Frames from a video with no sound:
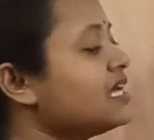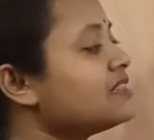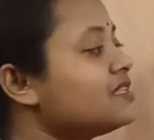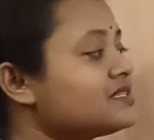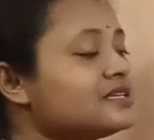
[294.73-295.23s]

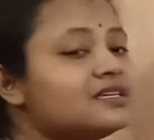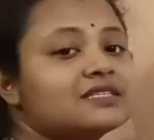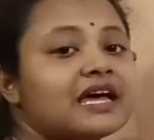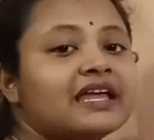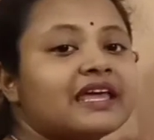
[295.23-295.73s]
This
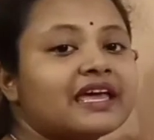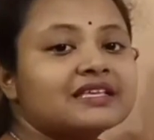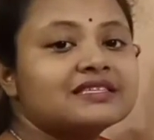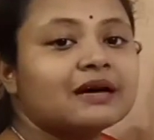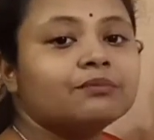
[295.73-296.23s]
is an
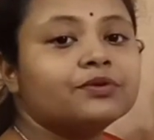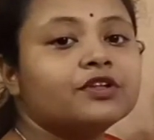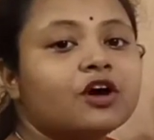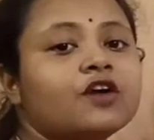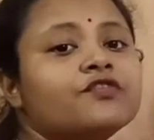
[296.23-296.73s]
example
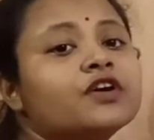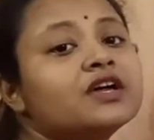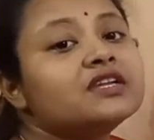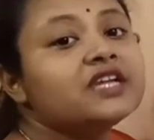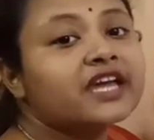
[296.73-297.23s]
of
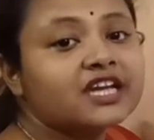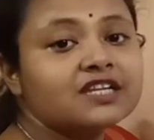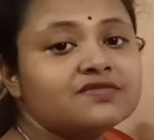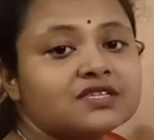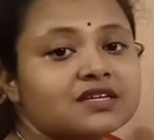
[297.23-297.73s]

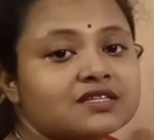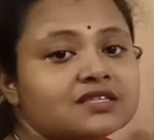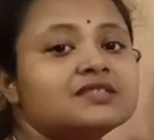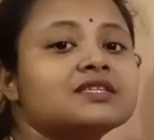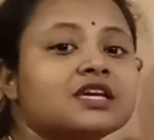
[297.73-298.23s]
negative
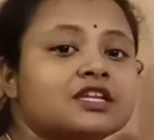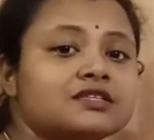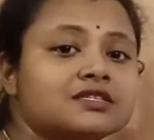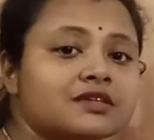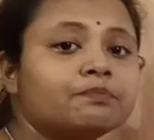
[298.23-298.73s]
sentence in
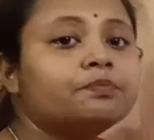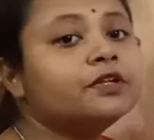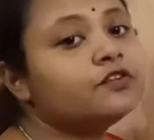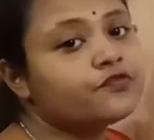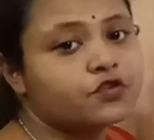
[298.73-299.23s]

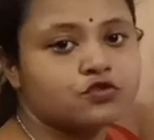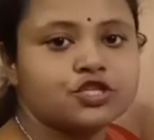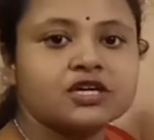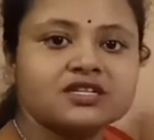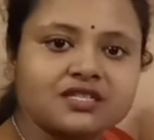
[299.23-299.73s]
simple
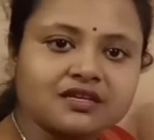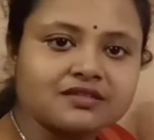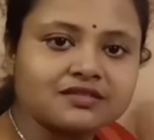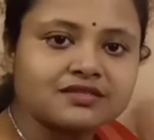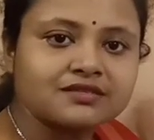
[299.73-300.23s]
future
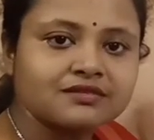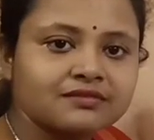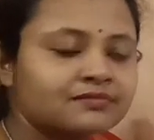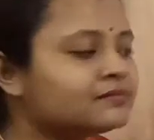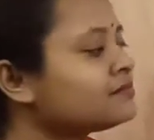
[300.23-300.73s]
tense.
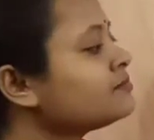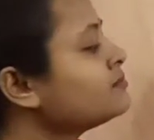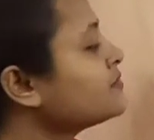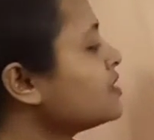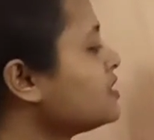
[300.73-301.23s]

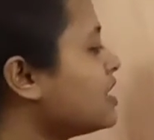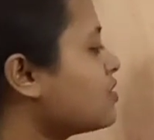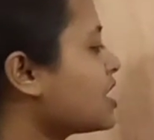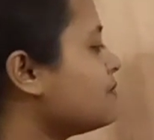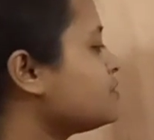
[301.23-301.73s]
Now
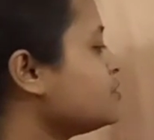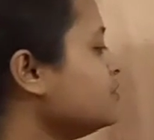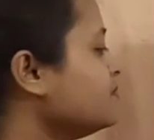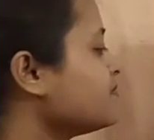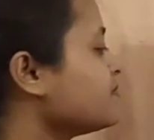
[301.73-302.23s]
come to
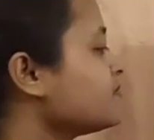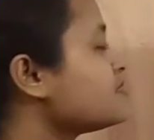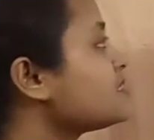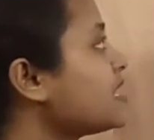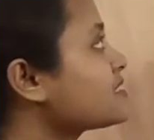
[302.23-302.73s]

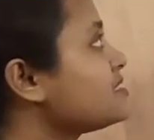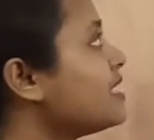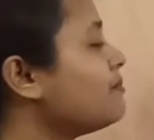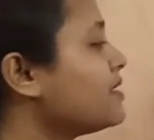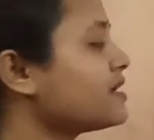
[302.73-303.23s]
6
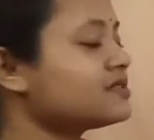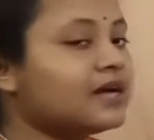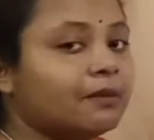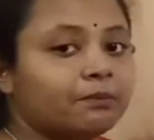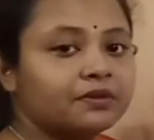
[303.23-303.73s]
number
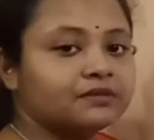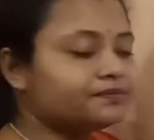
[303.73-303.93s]
example.